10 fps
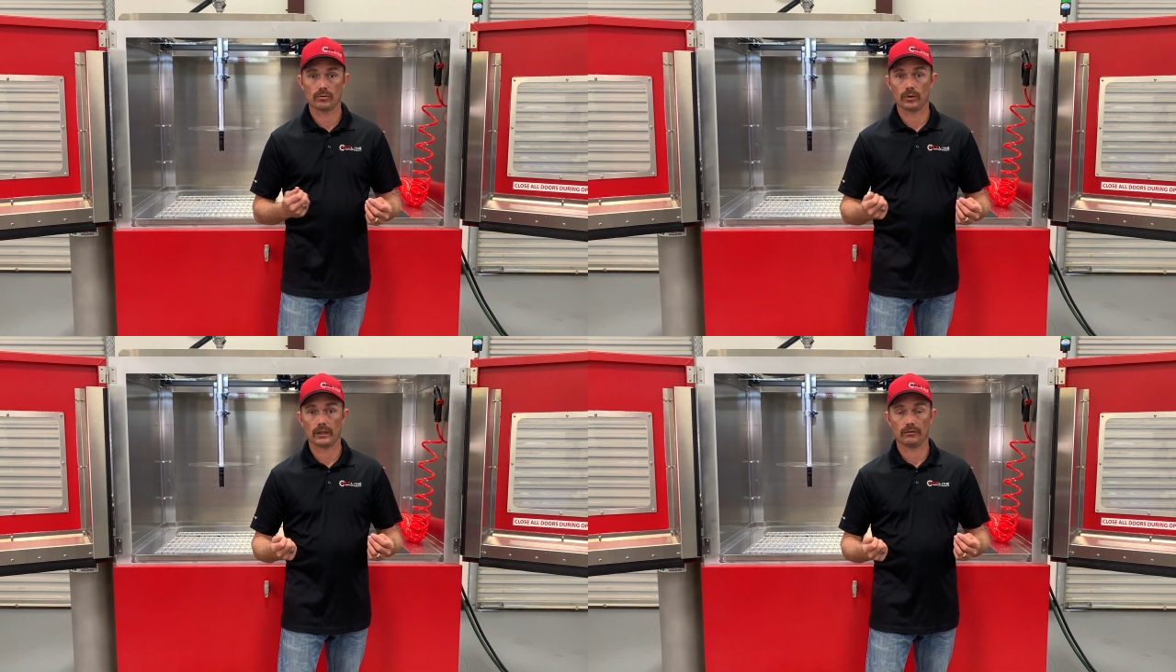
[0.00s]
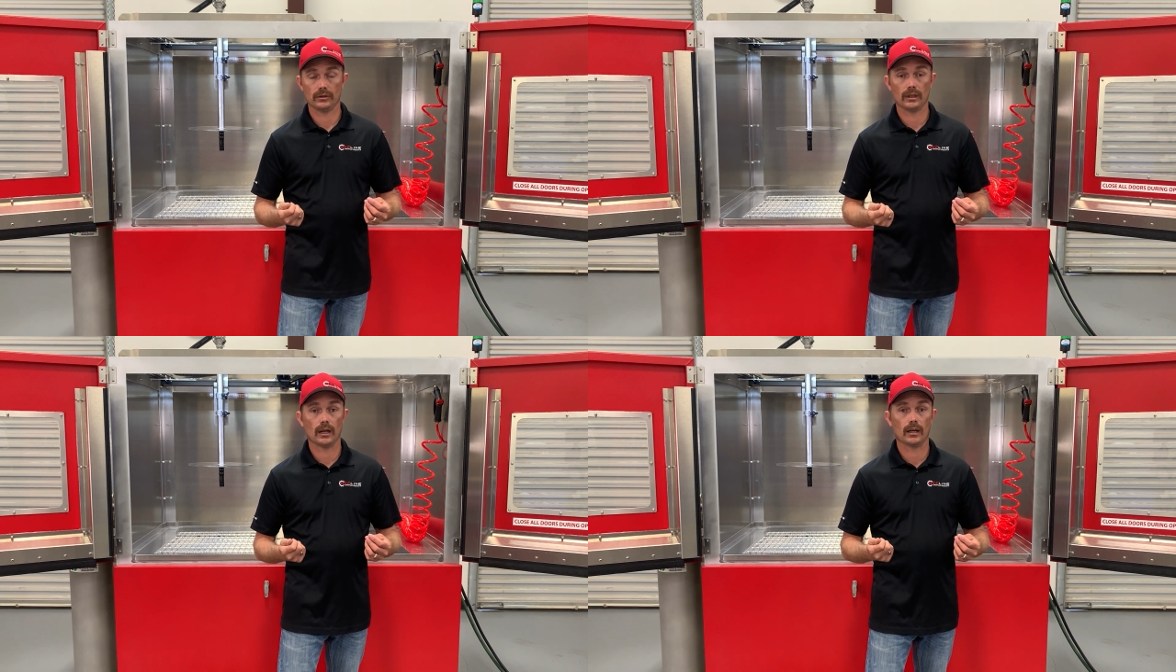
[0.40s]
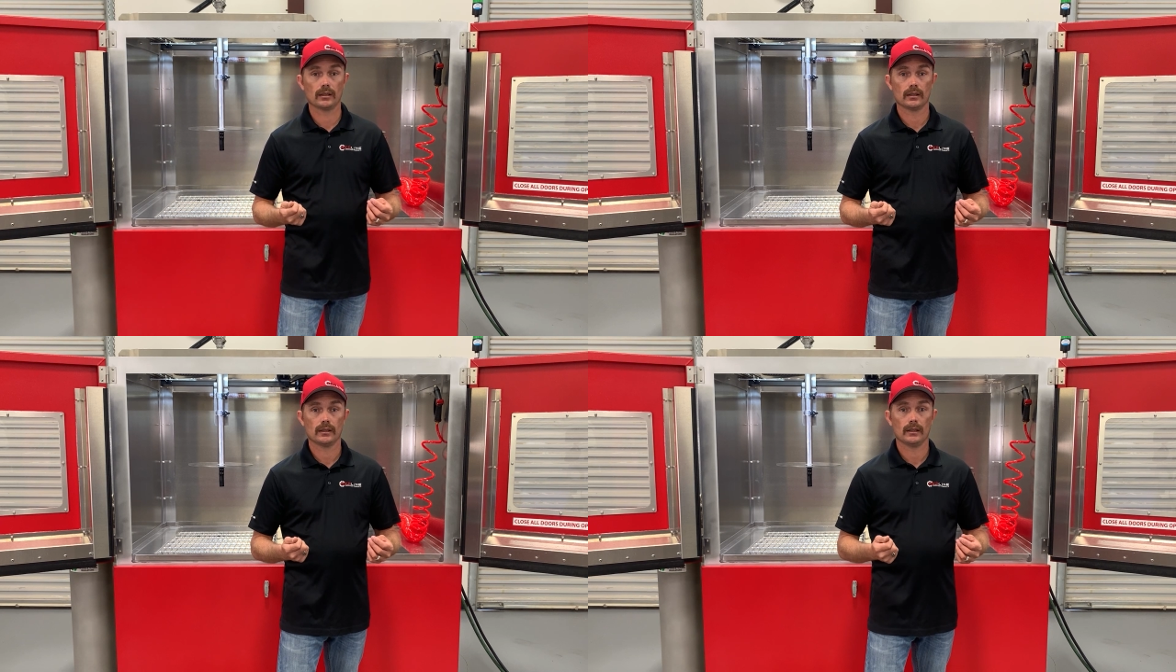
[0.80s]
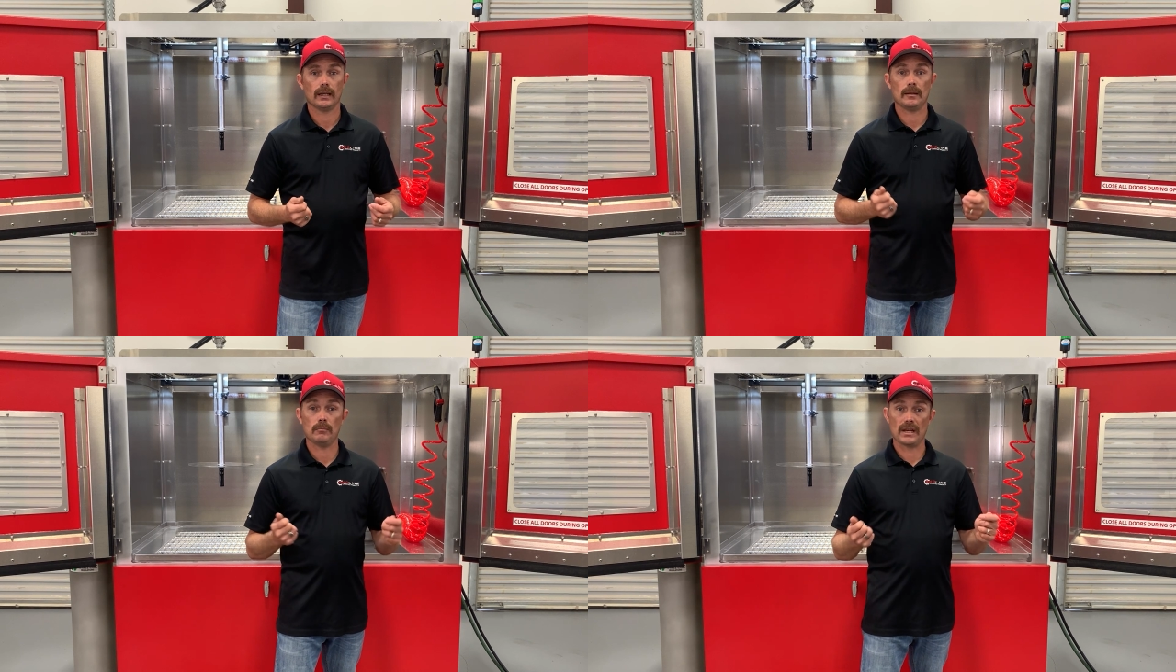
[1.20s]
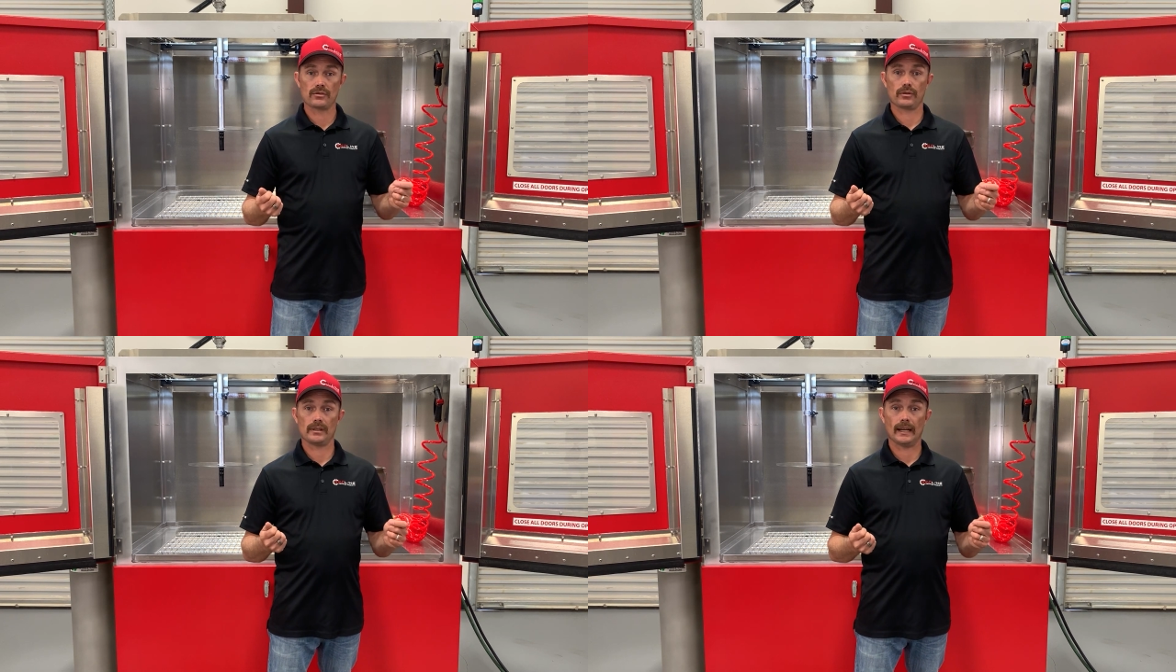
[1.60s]
whatever you got, and
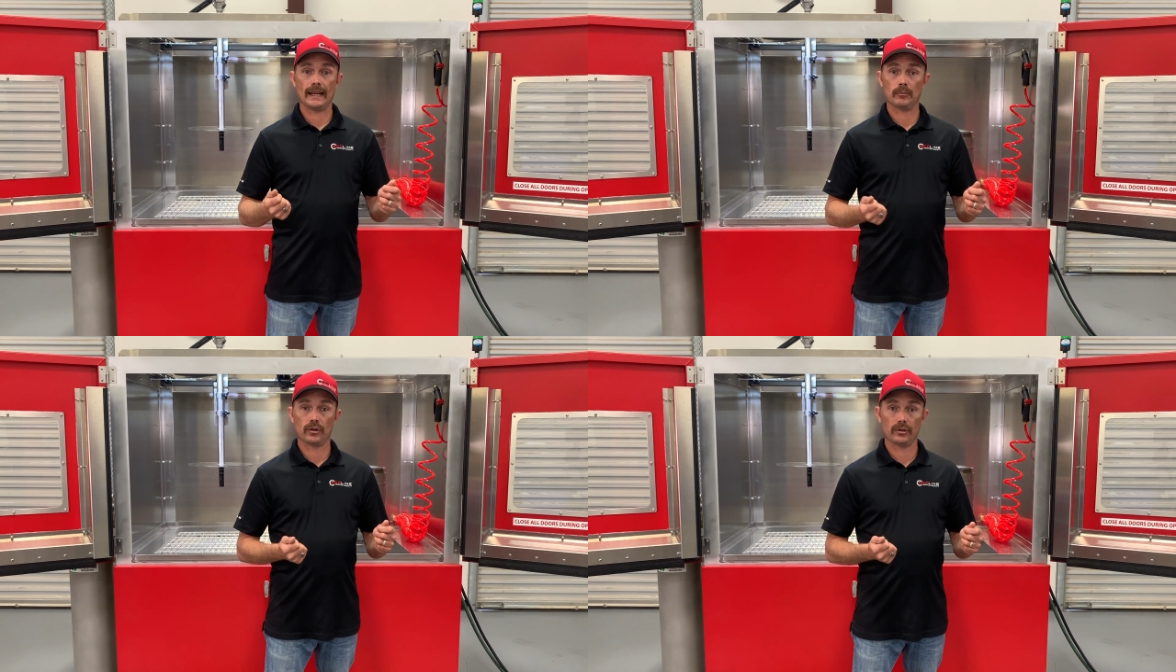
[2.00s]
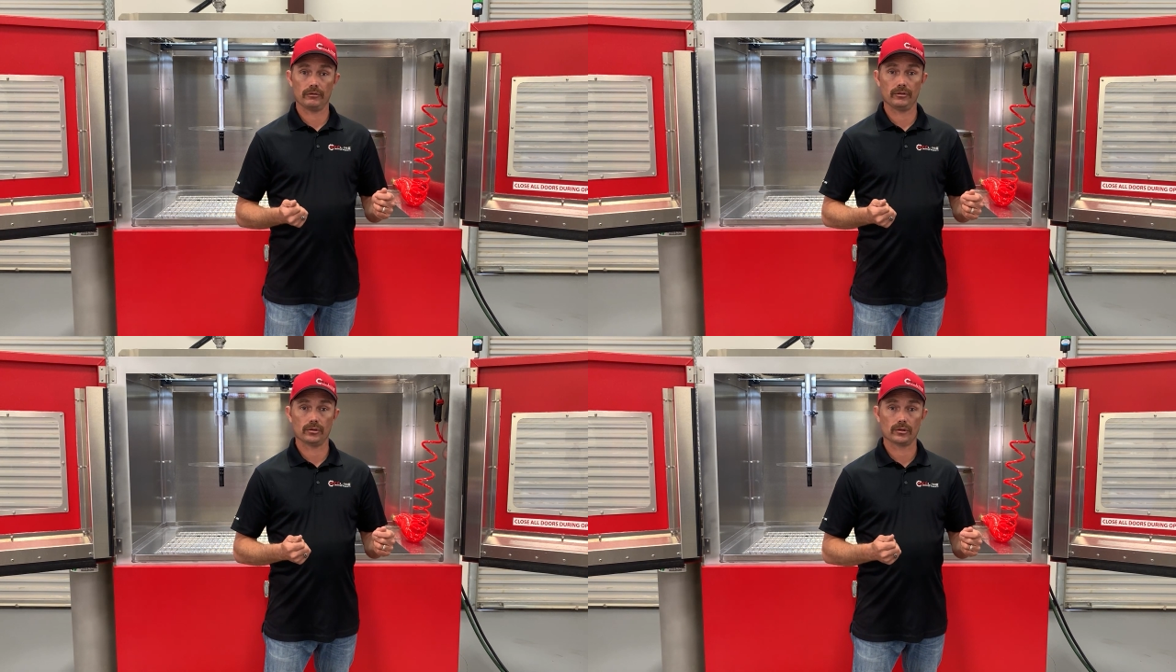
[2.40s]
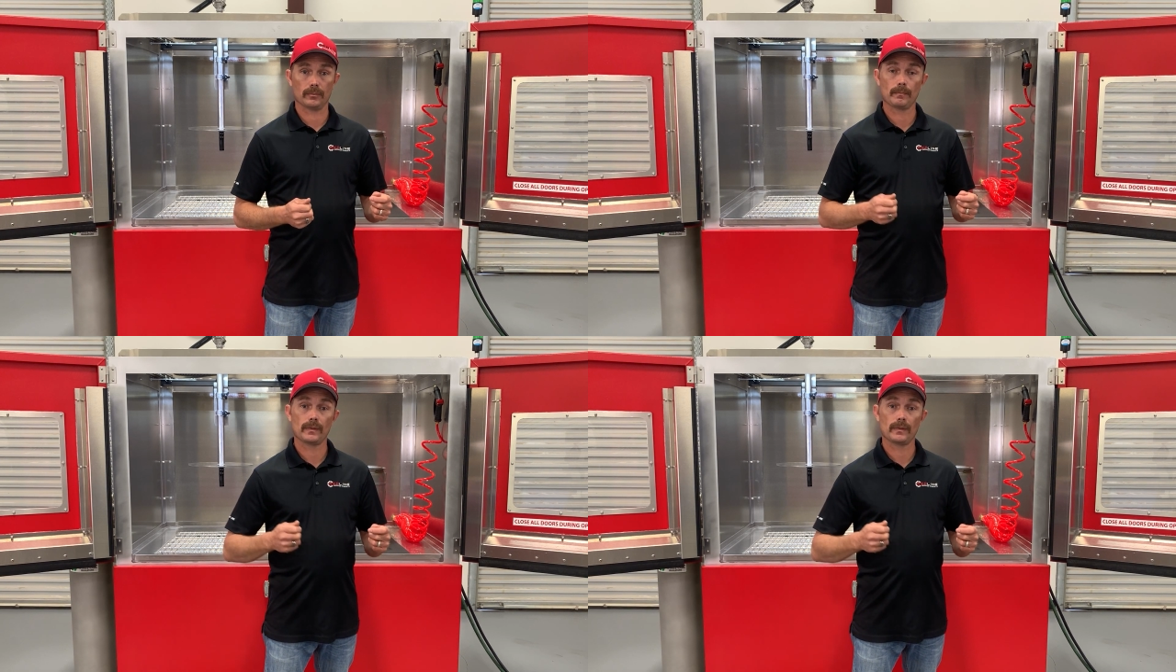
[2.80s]
measure the diameter of the filter.